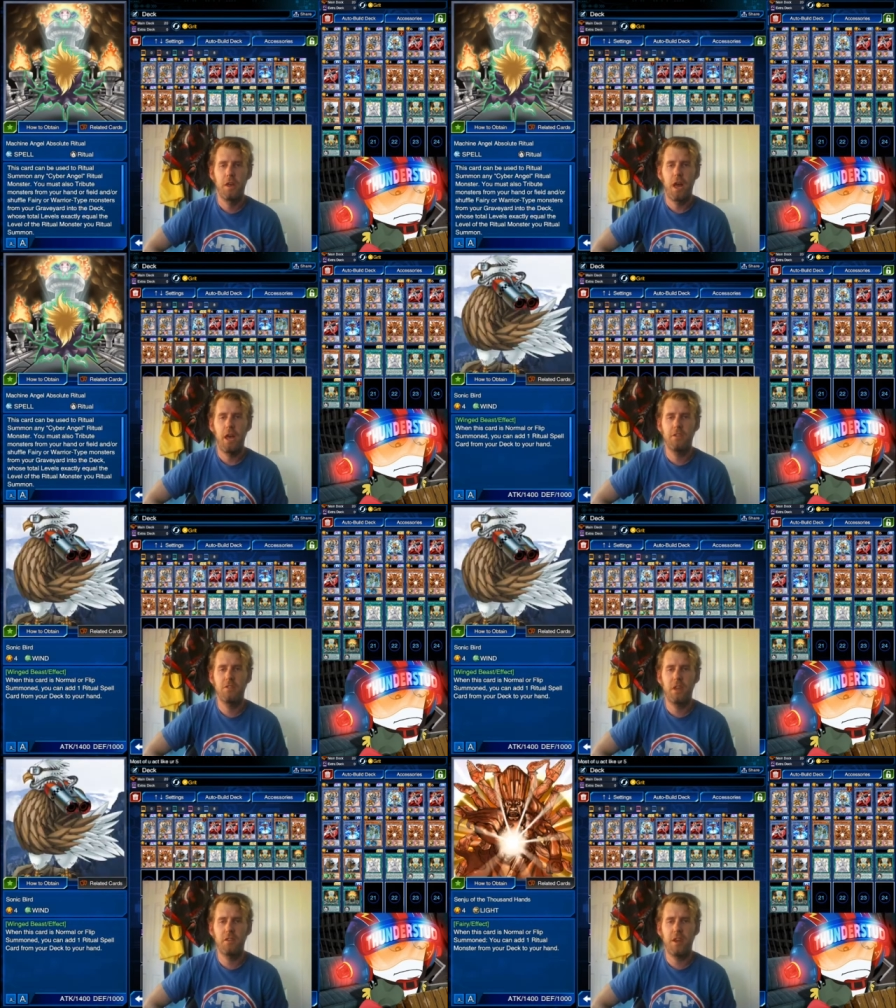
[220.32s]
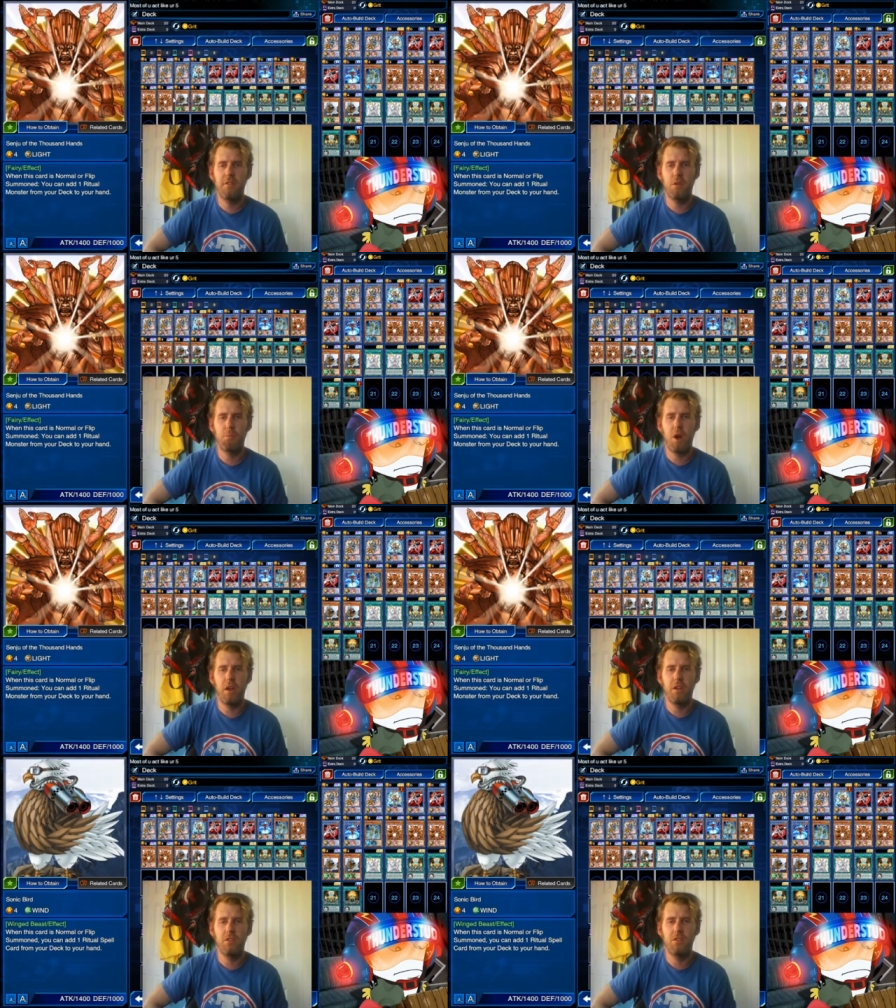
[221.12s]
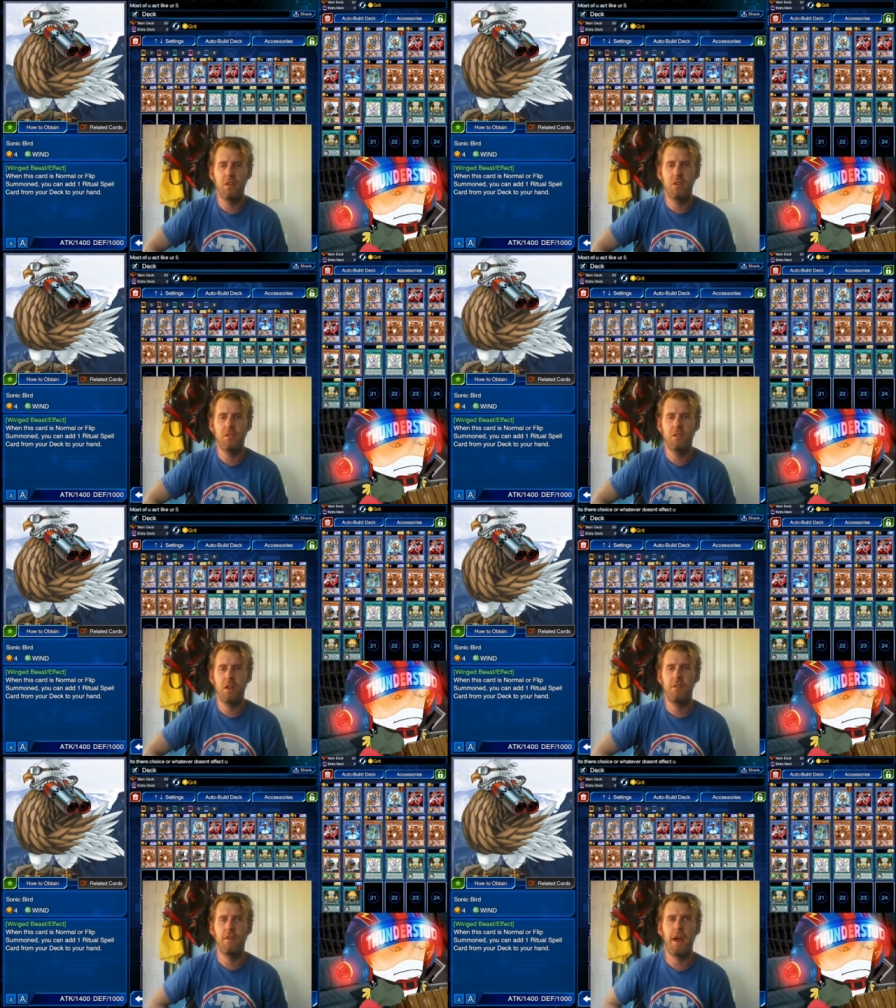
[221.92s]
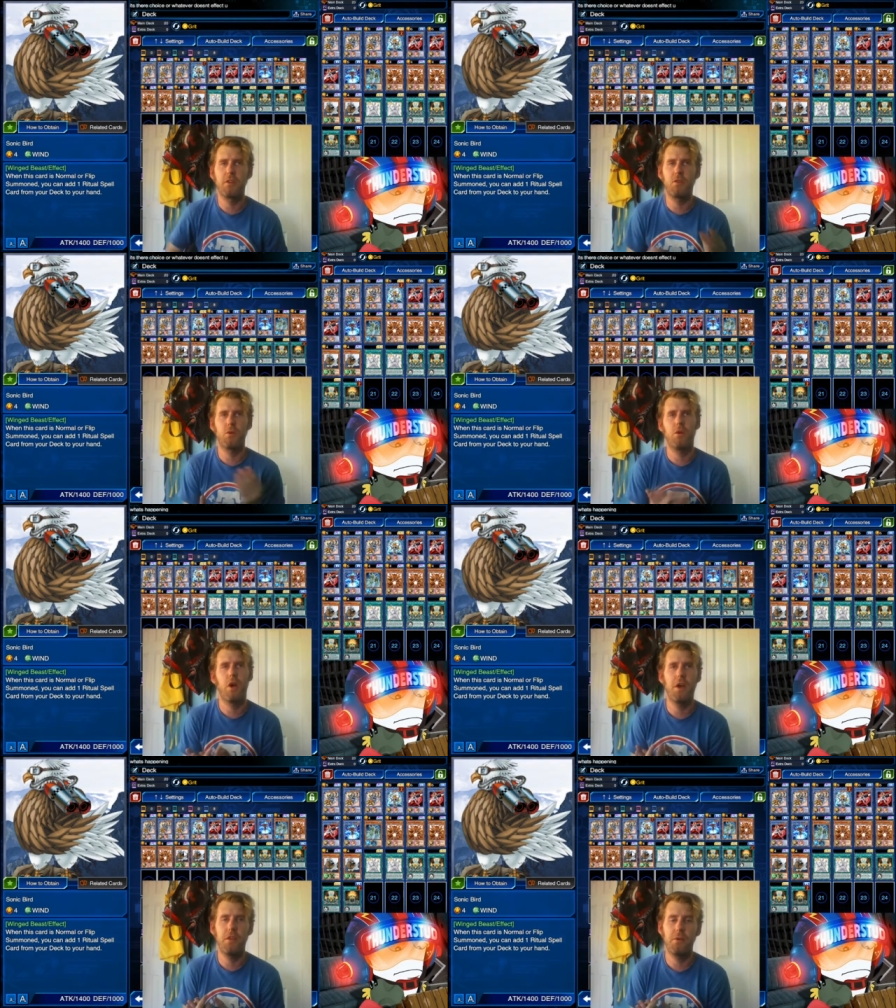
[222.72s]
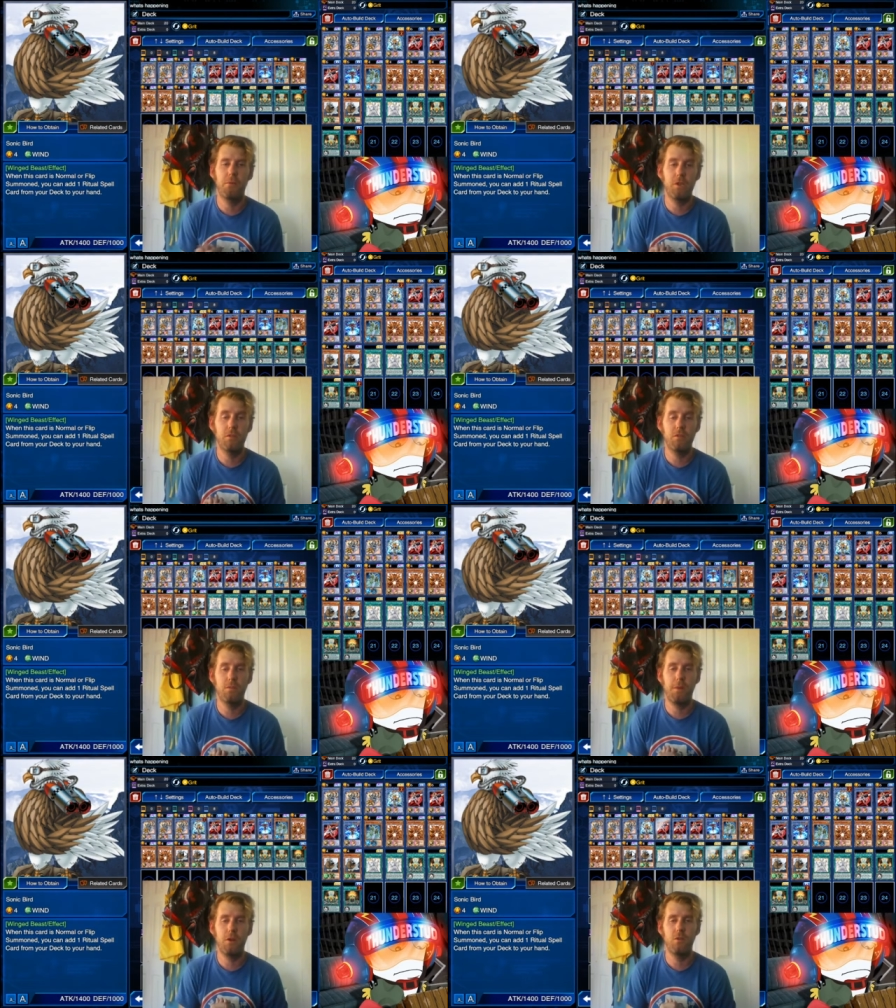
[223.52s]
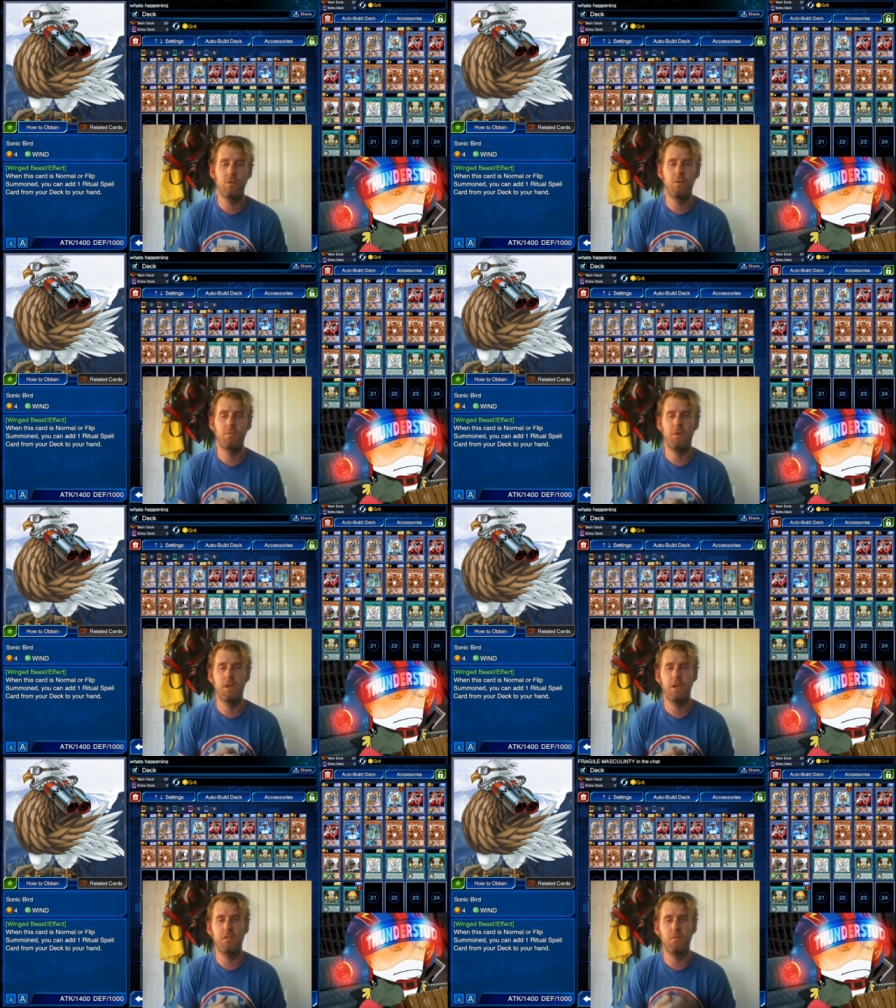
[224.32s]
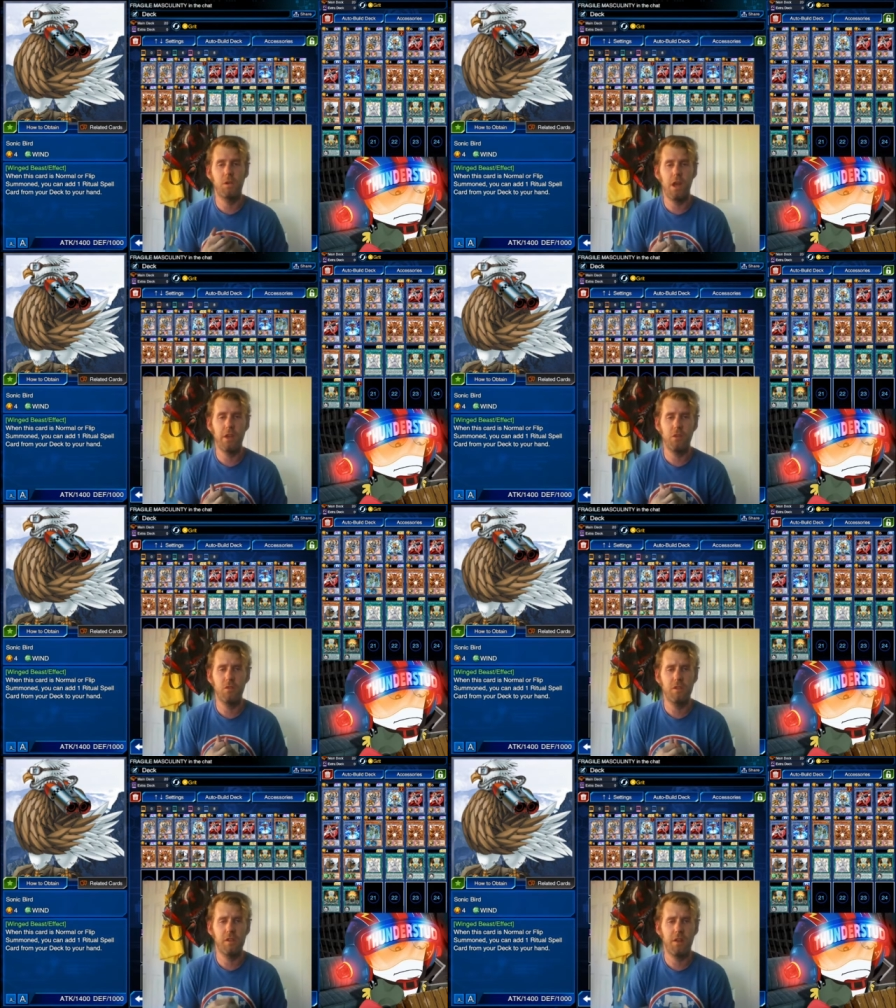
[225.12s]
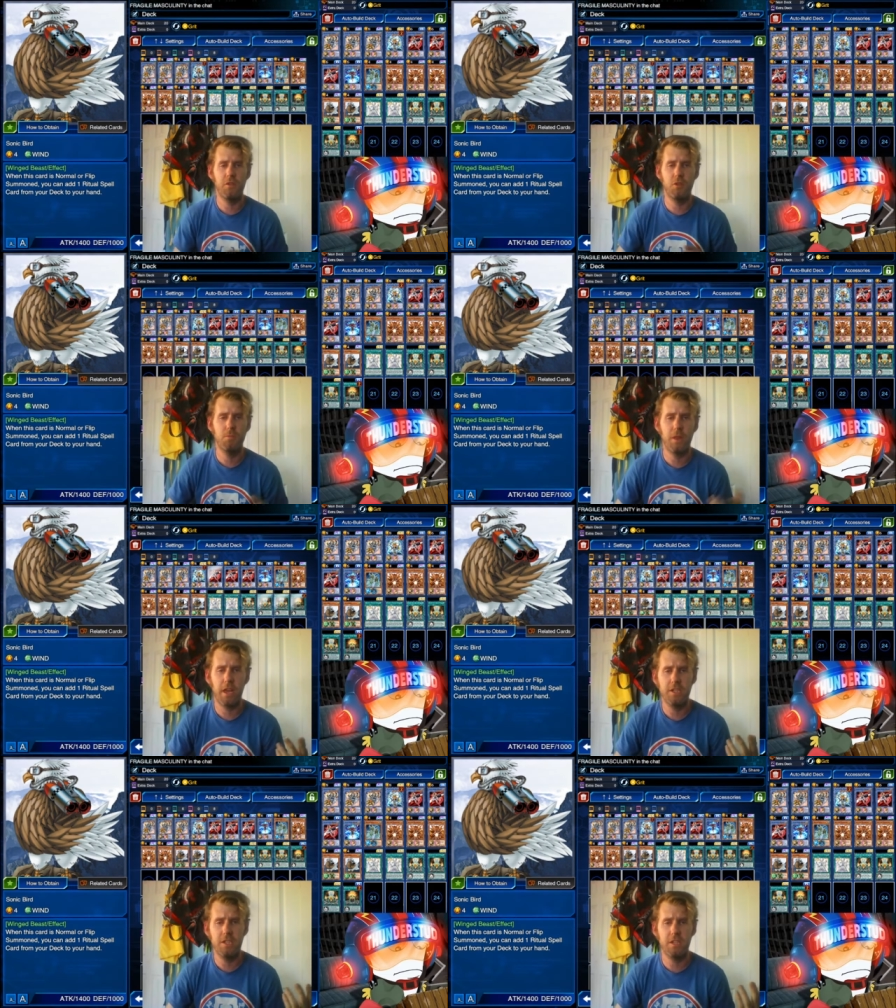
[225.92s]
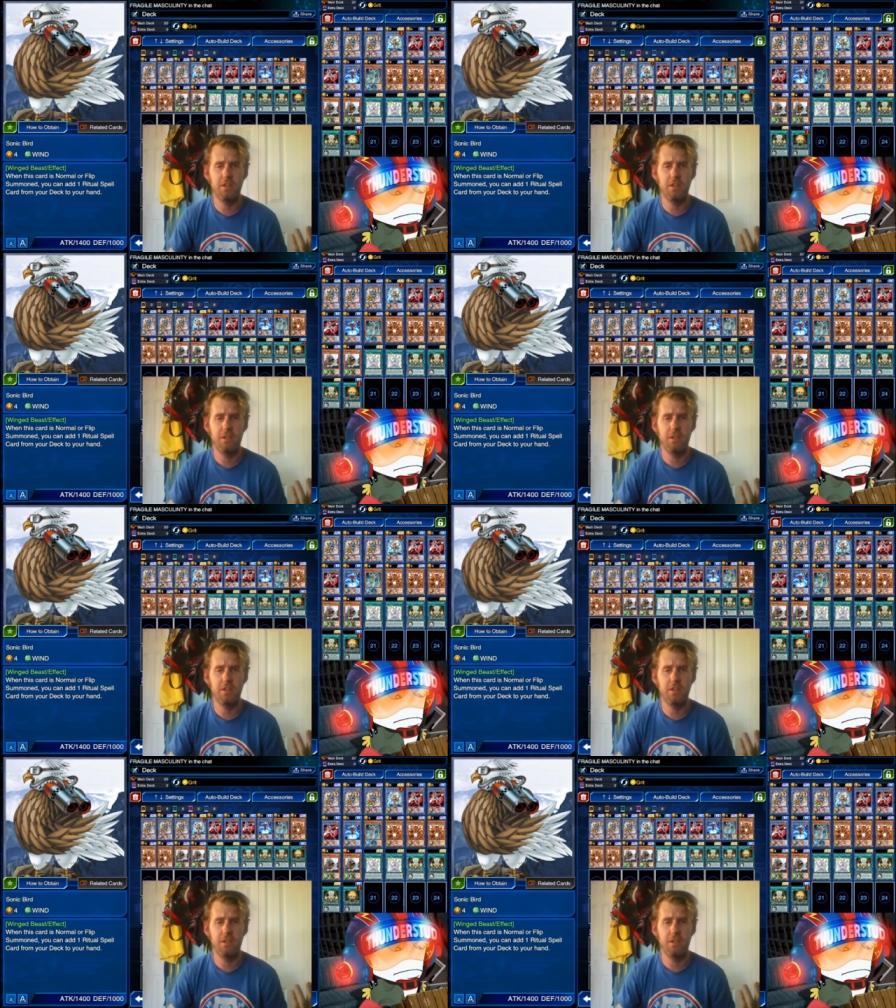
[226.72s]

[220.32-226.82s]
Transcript: I just like to have the bodies instead of actual other ritual spells because we're not using level duplication.